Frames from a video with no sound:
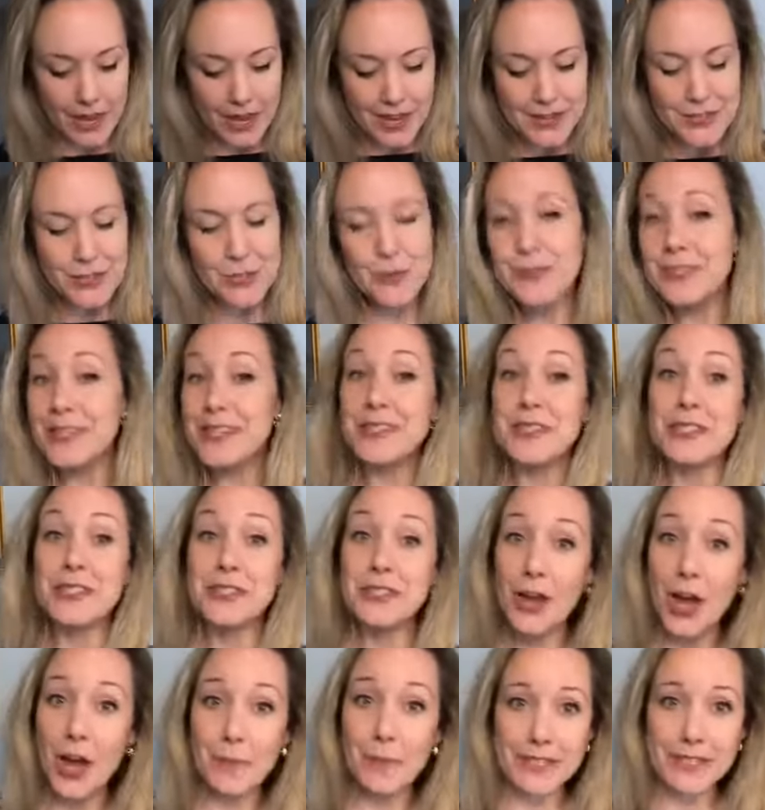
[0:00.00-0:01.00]
so since the
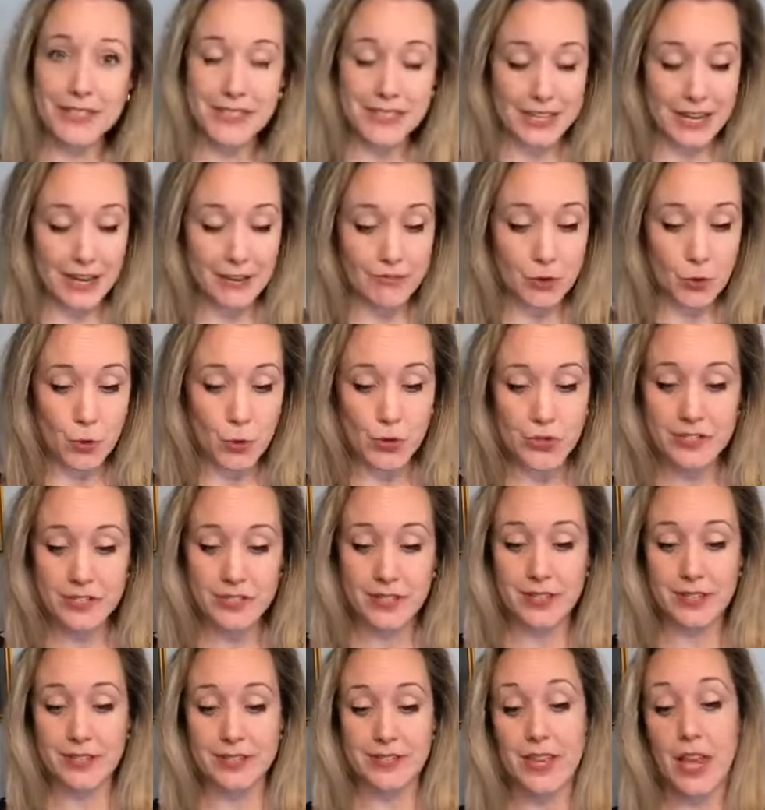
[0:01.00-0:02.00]
topic today of course
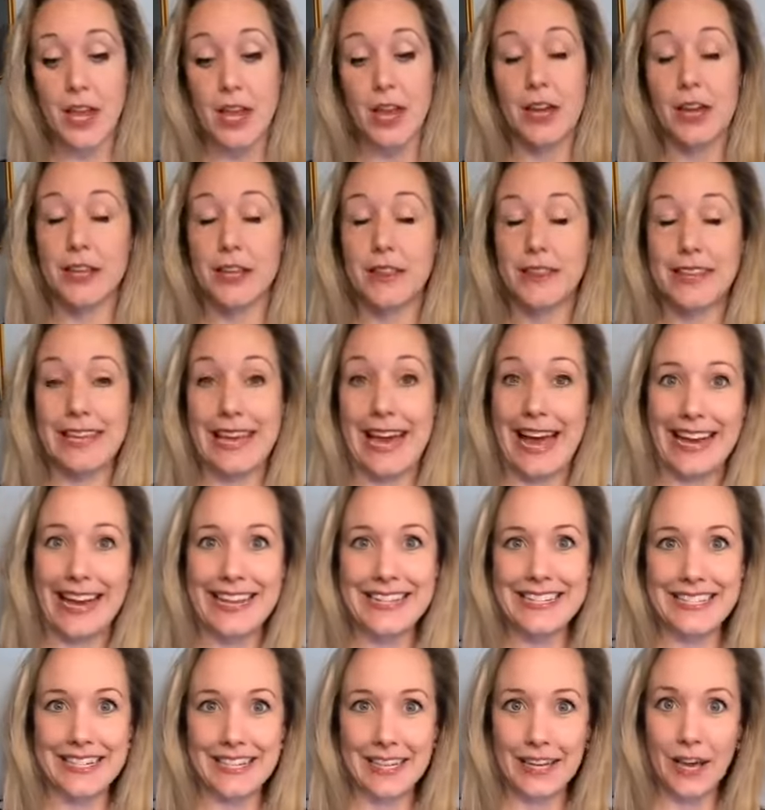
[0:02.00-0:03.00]
is the
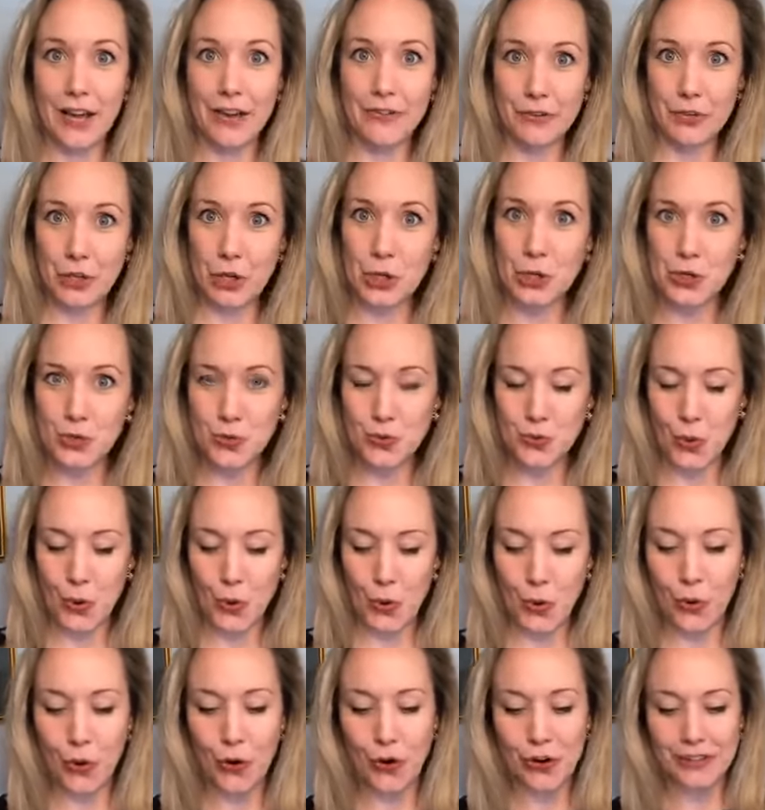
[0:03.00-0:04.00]
idea of
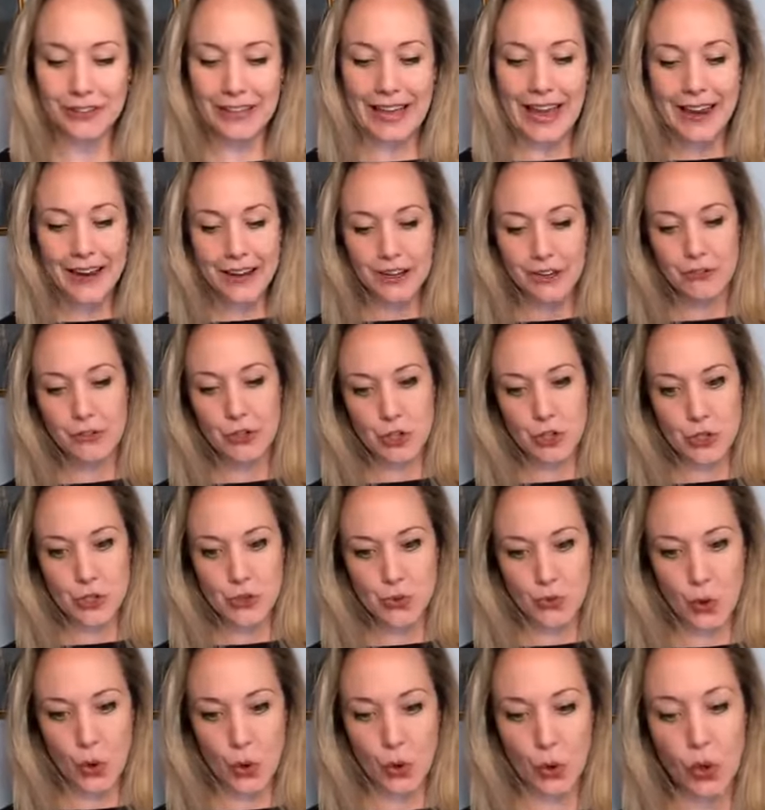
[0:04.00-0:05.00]
control or lack of
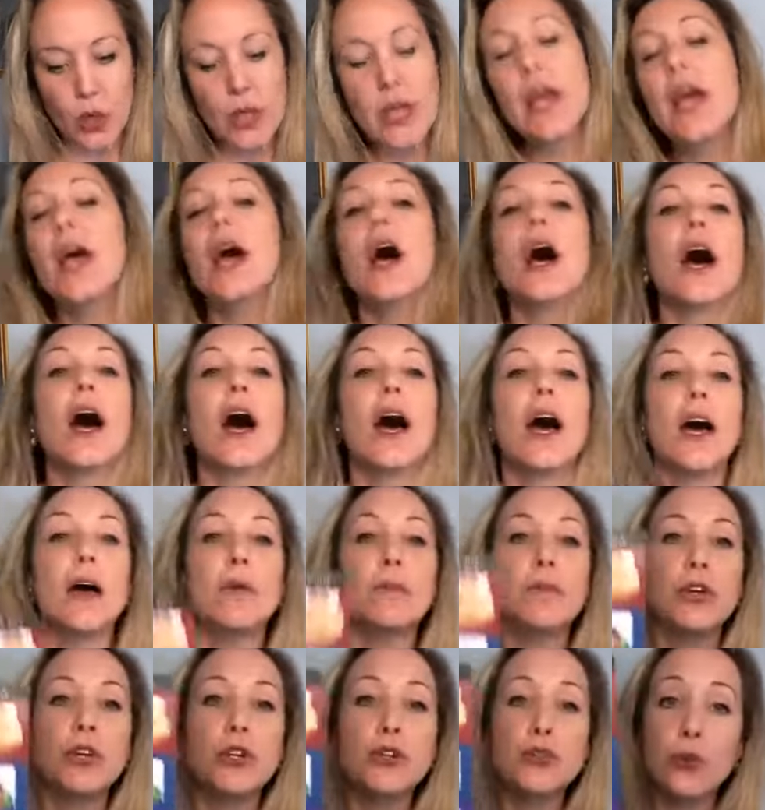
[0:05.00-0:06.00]
control
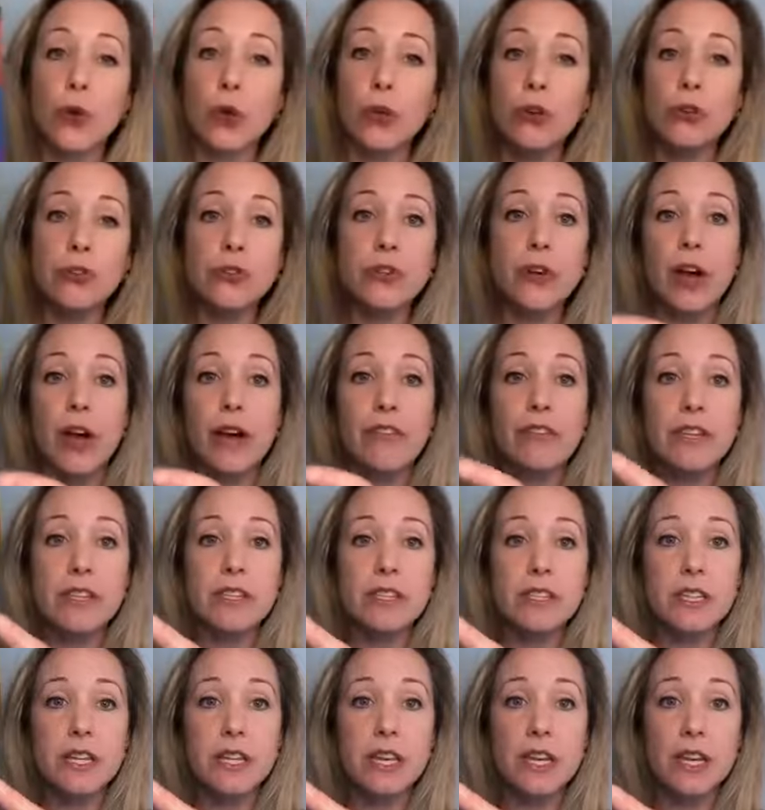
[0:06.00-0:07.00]
um, controllers are
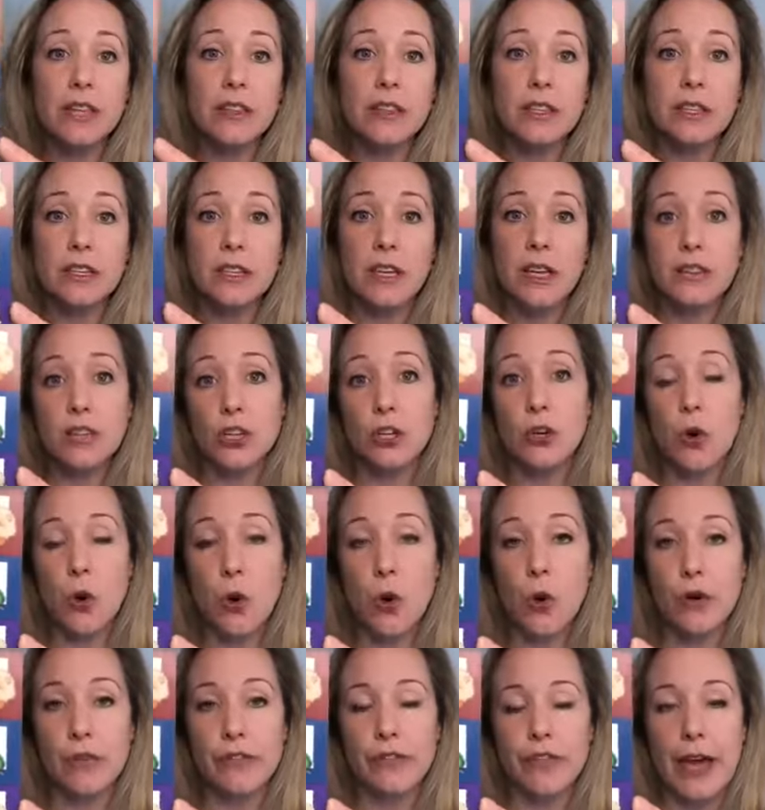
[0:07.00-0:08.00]
obviously at the at the
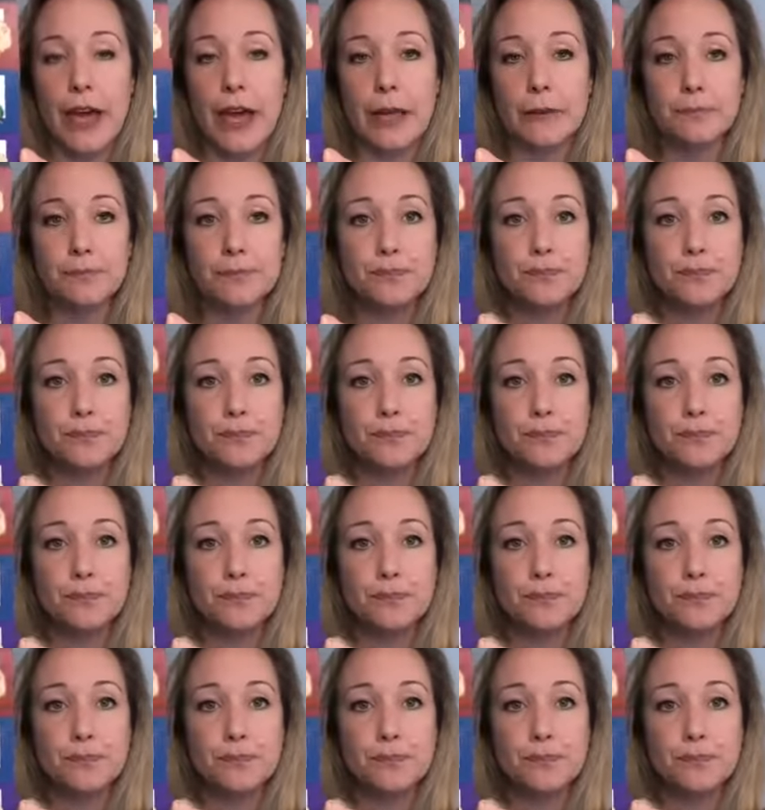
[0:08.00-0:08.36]
core of that